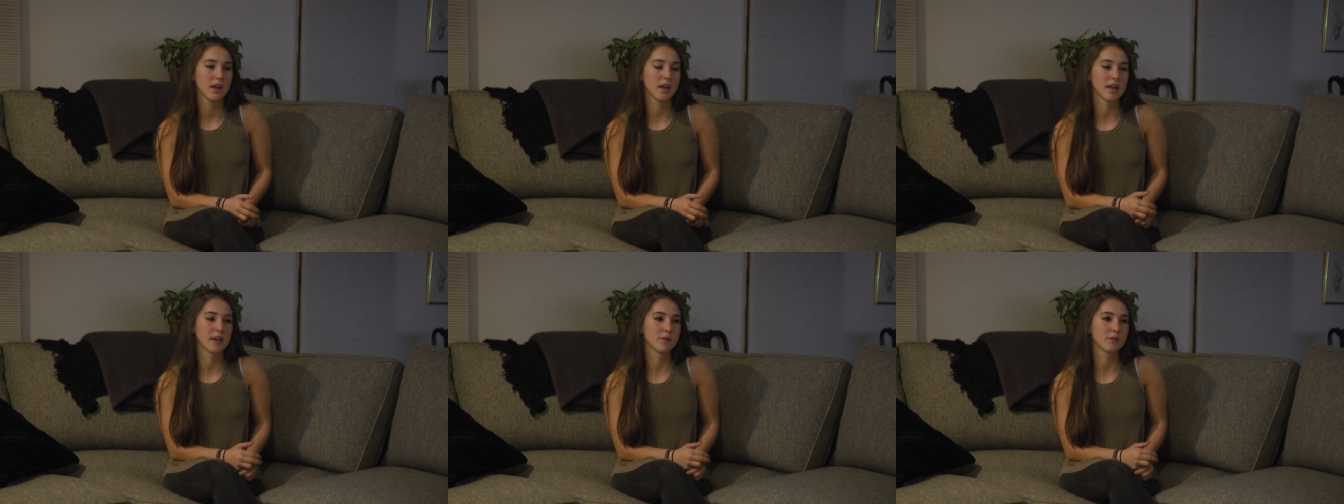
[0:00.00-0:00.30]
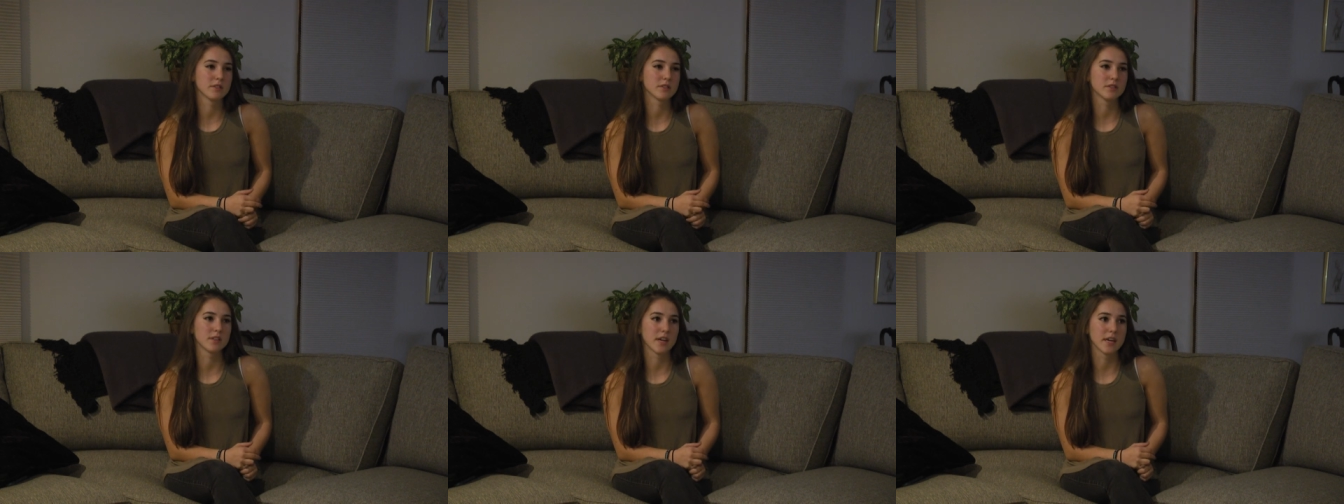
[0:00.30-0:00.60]
and
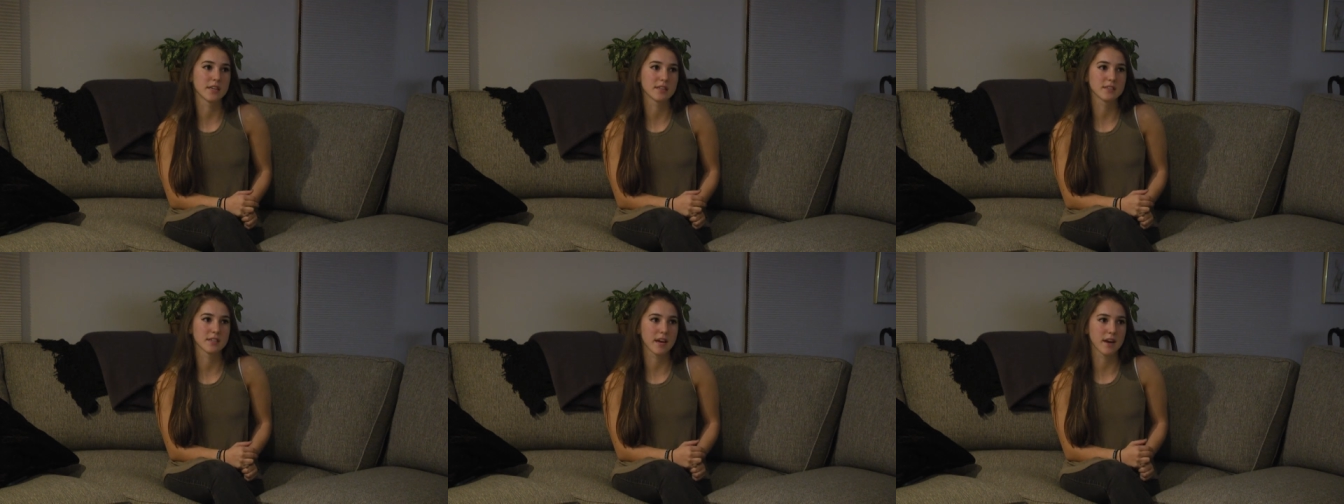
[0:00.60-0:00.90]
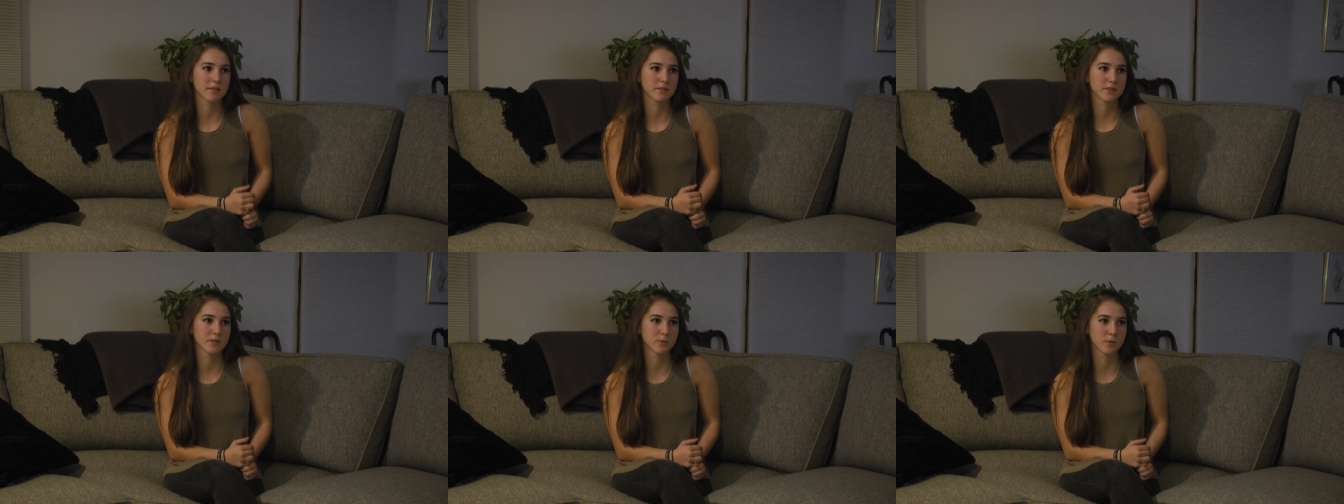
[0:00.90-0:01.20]
it was nice to
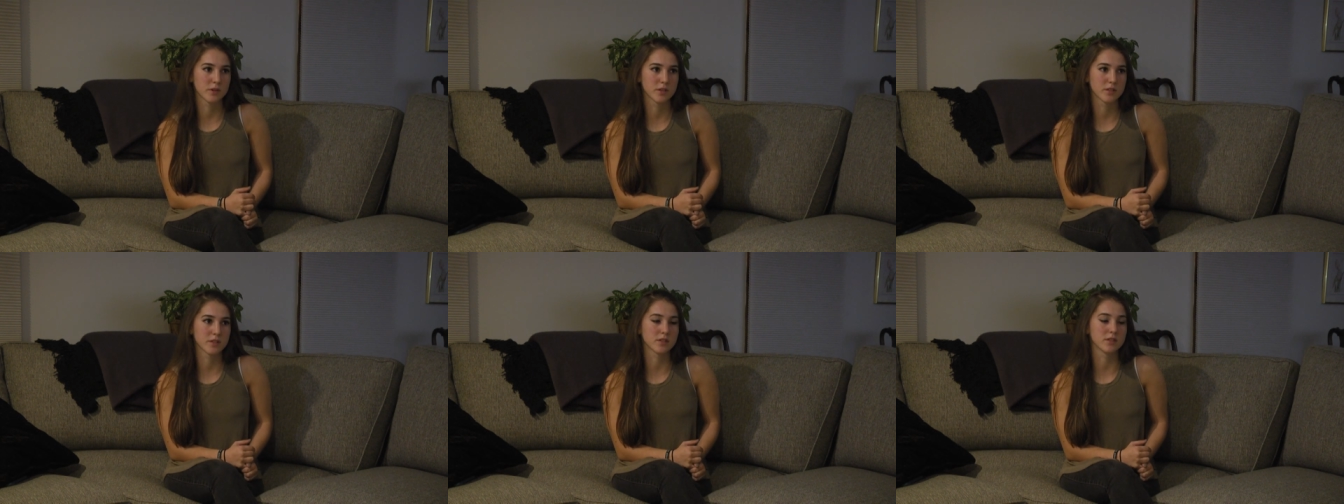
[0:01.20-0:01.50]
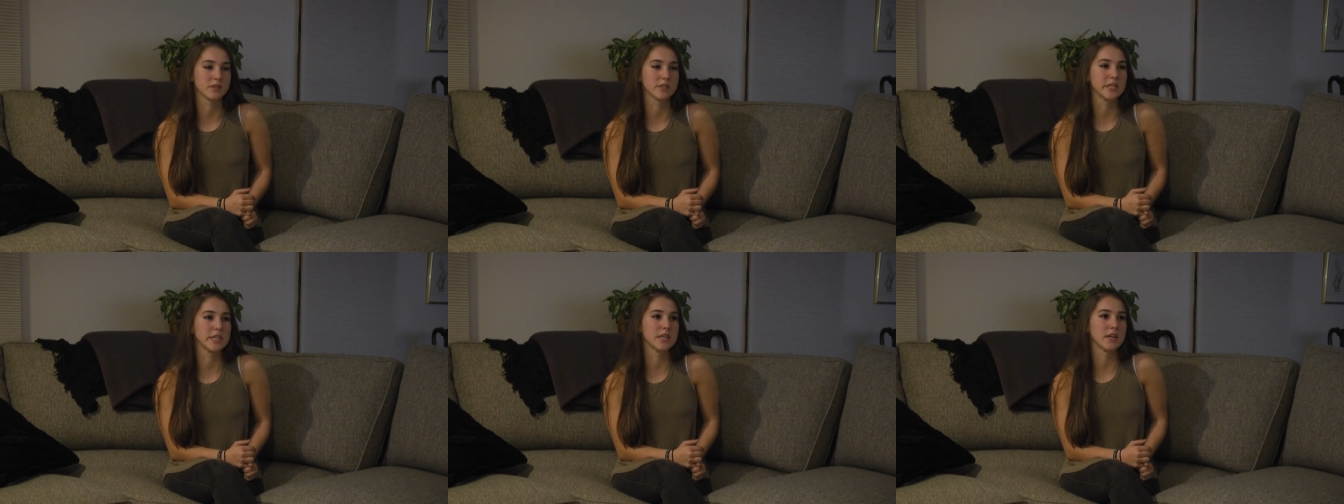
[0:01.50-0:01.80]
have someone to
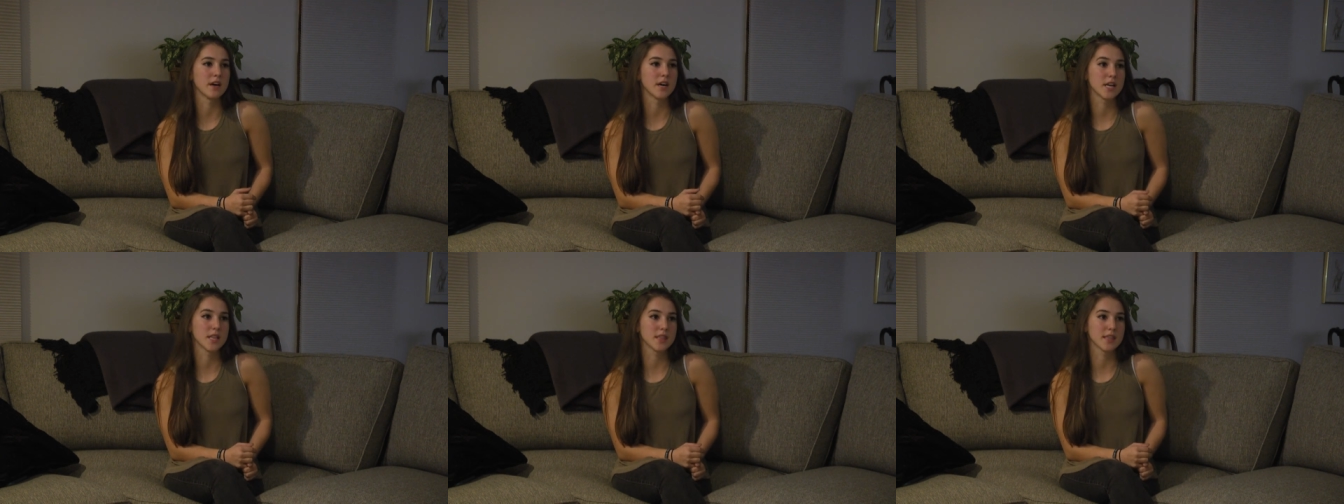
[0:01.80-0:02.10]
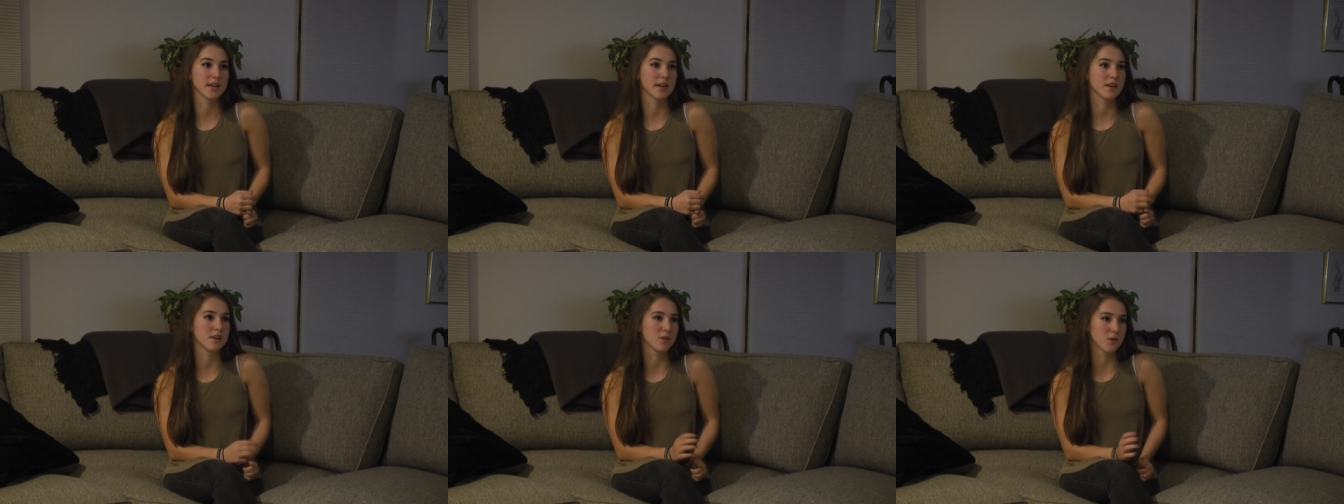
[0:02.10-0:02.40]
lean on
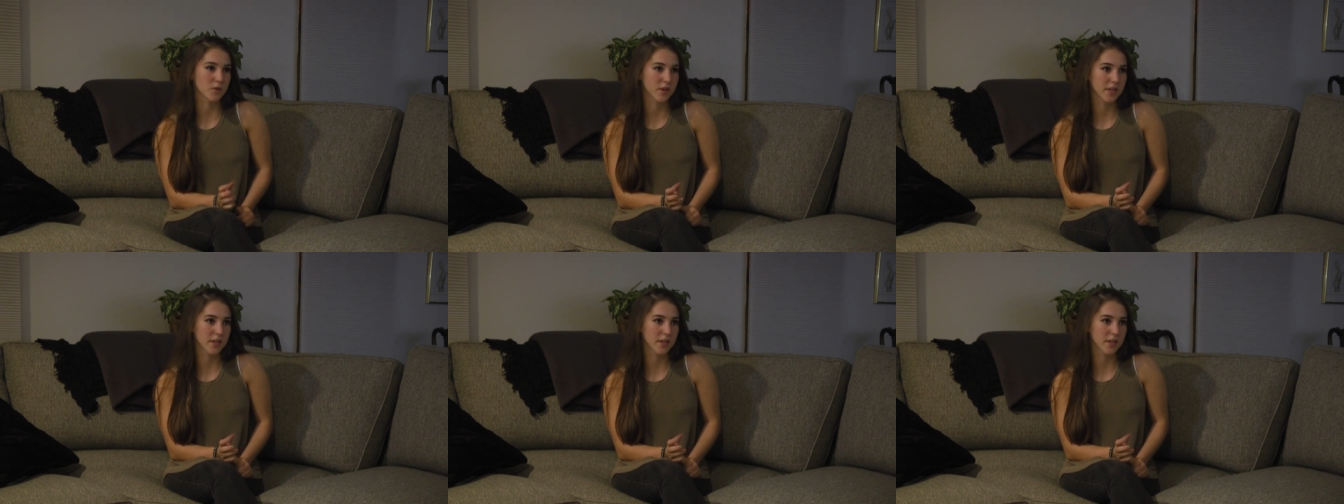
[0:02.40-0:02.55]
that knew